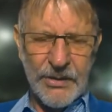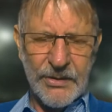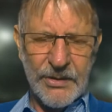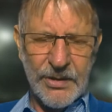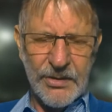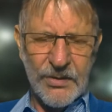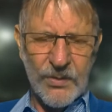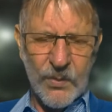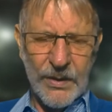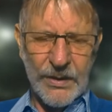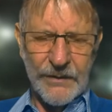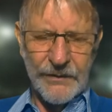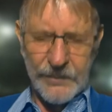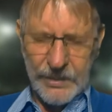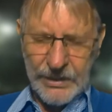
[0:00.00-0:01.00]
So it's a
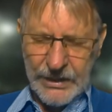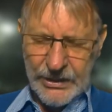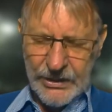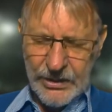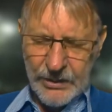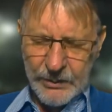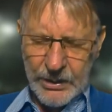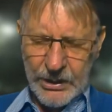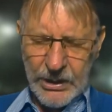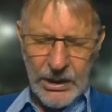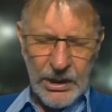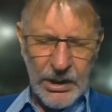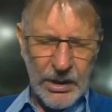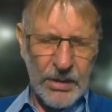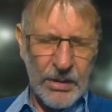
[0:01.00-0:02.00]
wonderful testimony
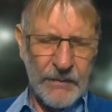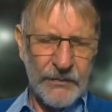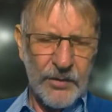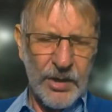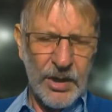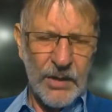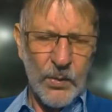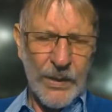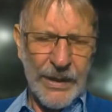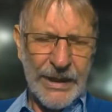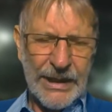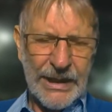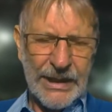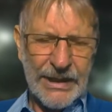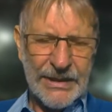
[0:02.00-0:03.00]
of God
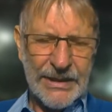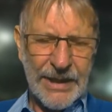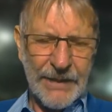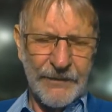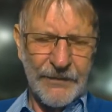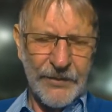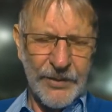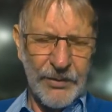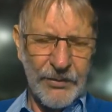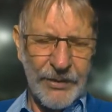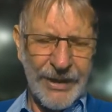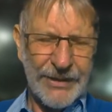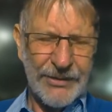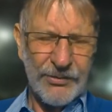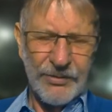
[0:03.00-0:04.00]
waking us up for the
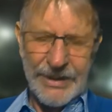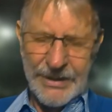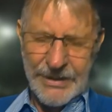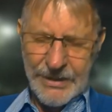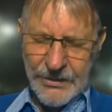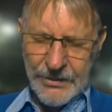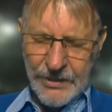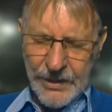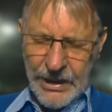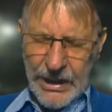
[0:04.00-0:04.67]
right reasons.